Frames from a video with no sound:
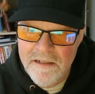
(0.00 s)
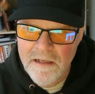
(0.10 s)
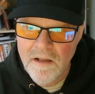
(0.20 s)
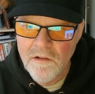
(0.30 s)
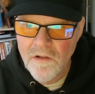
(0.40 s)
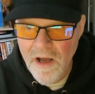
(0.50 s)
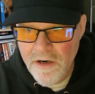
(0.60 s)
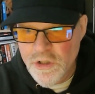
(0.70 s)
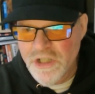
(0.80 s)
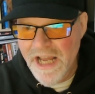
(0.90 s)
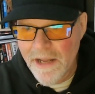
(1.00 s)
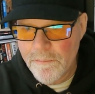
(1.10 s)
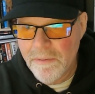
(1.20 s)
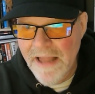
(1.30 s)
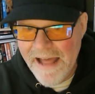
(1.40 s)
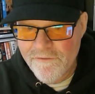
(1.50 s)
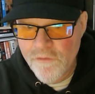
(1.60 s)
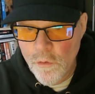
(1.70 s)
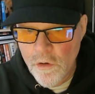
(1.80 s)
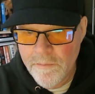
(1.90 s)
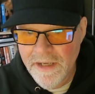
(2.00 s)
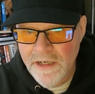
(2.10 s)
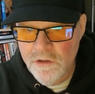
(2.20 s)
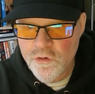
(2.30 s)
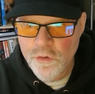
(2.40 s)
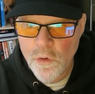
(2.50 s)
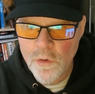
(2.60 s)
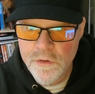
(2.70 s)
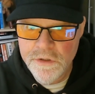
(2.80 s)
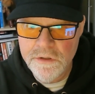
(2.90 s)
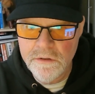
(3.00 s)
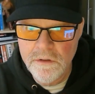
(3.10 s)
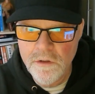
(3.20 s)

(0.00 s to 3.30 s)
A large tech platform that controls